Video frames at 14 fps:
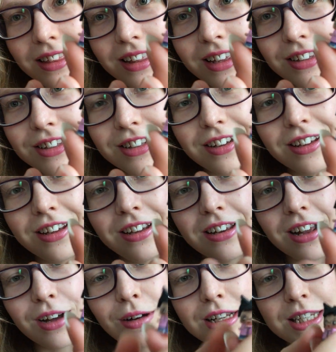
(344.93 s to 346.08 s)
That's so cute and
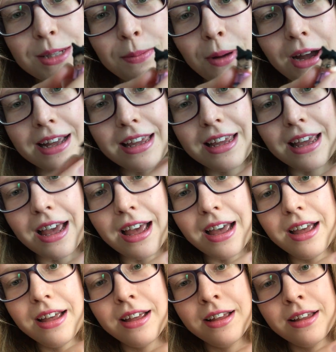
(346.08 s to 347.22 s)
like quite spiky
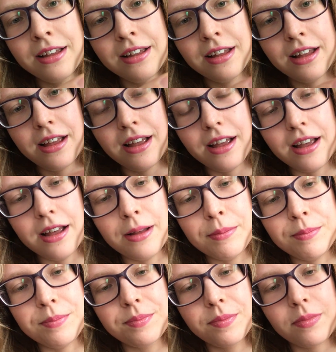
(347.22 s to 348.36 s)
hair.
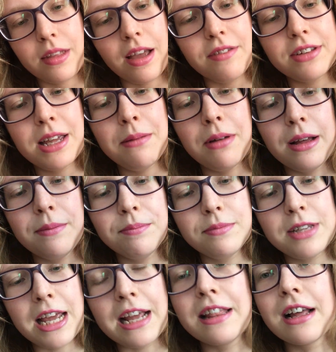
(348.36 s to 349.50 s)
I have to keep like
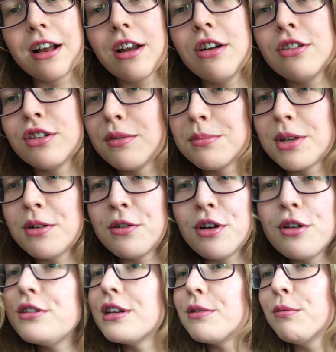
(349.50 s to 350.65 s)
taking their clothes off. I'm so
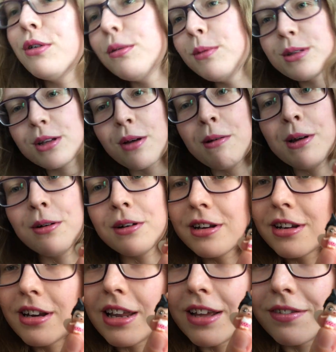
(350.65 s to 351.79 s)
nosy. What's going on
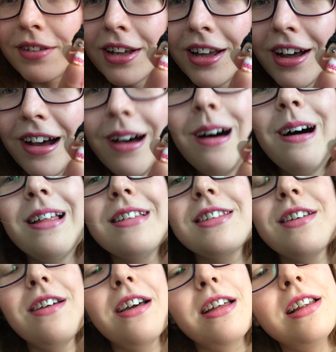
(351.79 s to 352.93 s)
underneath? Oh, that's
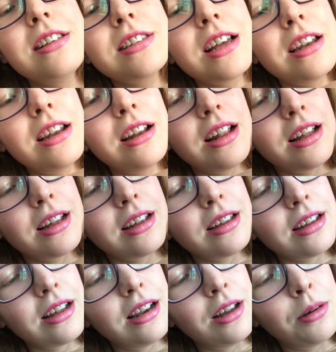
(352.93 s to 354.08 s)
cute. It looks kind of
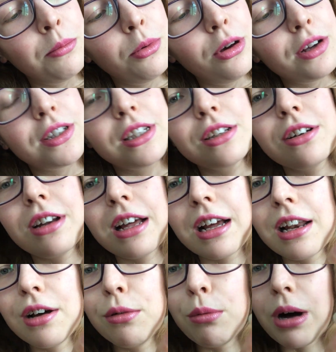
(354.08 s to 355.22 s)
like a little boy because he's got
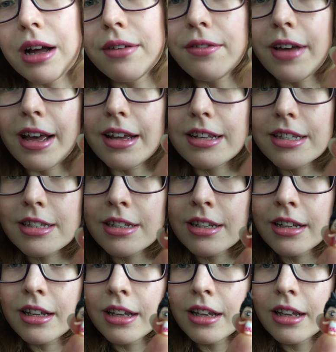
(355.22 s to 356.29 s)
like a little white vest